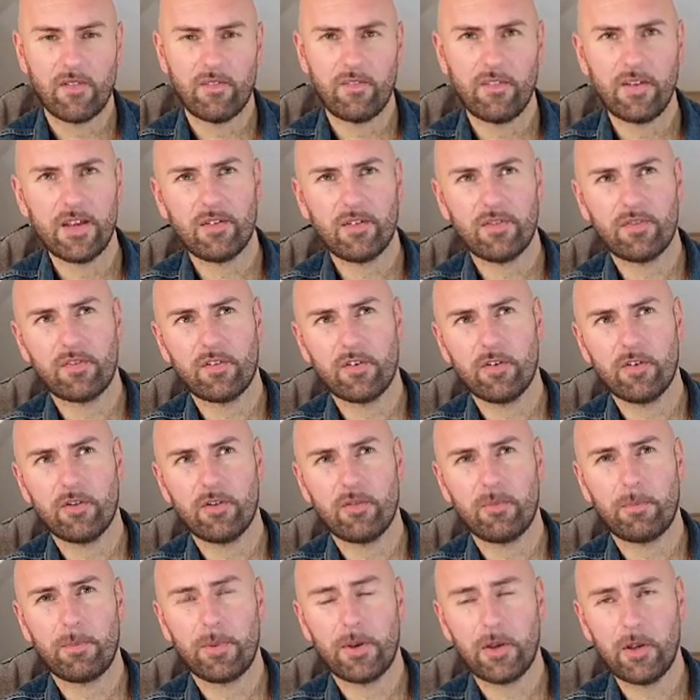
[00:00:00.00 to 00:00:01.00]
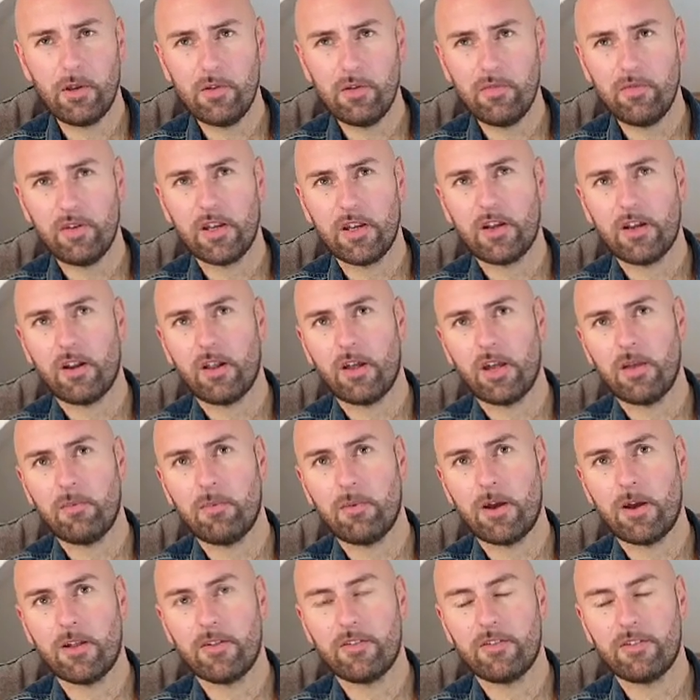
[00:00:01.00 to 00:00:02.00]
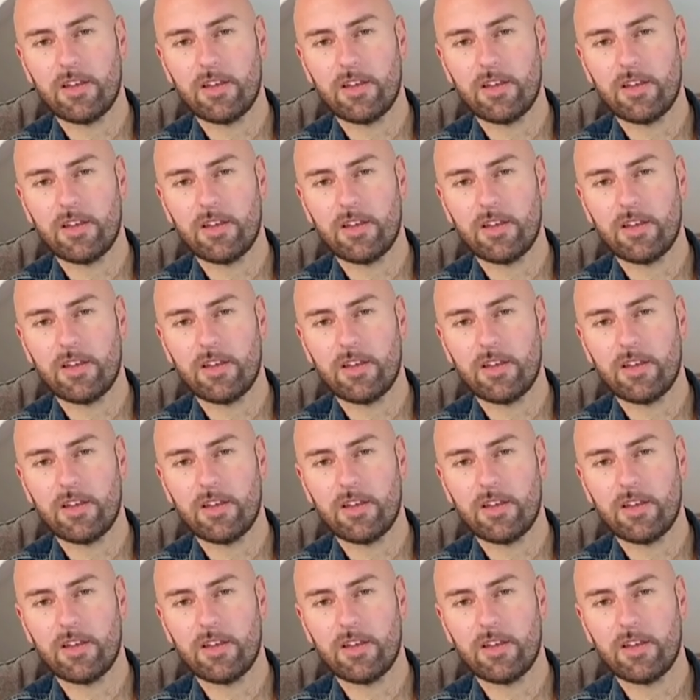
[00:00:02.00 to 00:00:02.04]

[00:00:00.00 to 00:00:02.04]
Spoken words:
think for perfect climate,